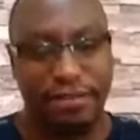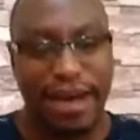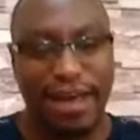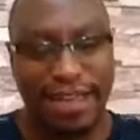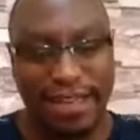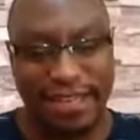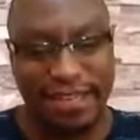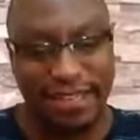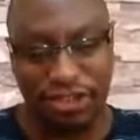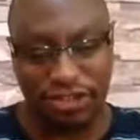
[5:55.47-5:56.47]
My
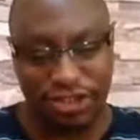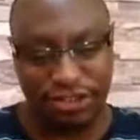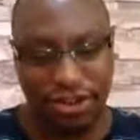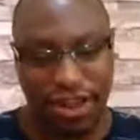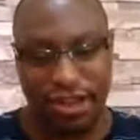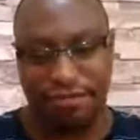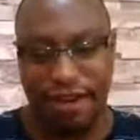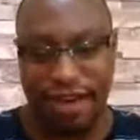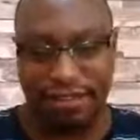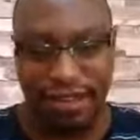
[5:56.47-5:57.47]
key interest on that
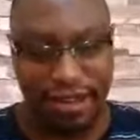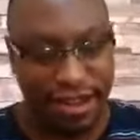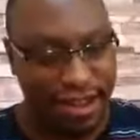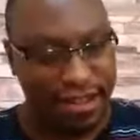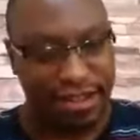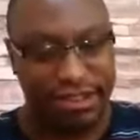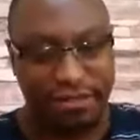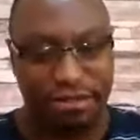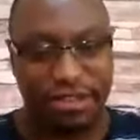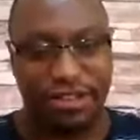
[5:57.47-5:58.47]
verse and the
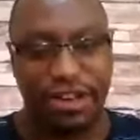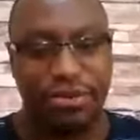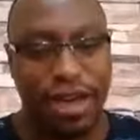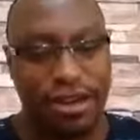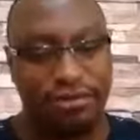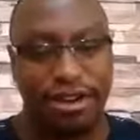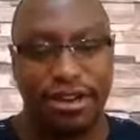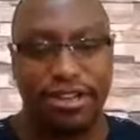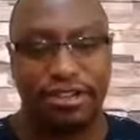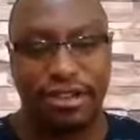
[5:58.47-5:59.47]
scriptures that we have
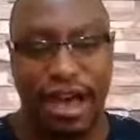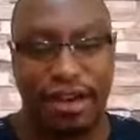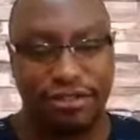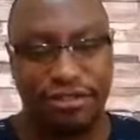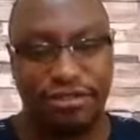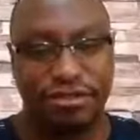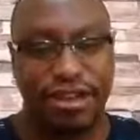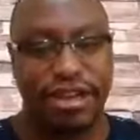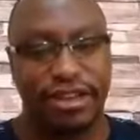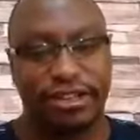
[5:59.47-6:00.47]
read this
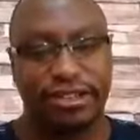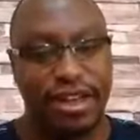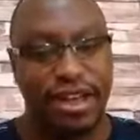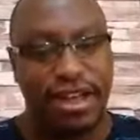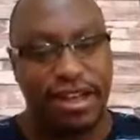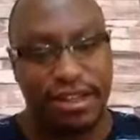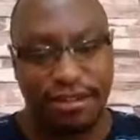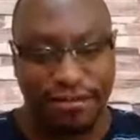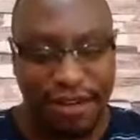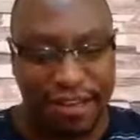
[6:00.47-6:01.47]
afternoon is
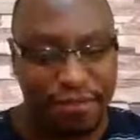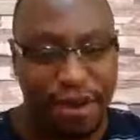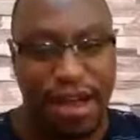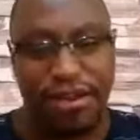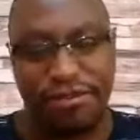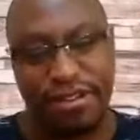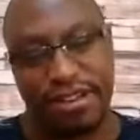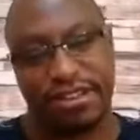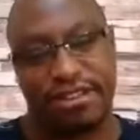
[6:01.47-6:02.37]
the first part of verse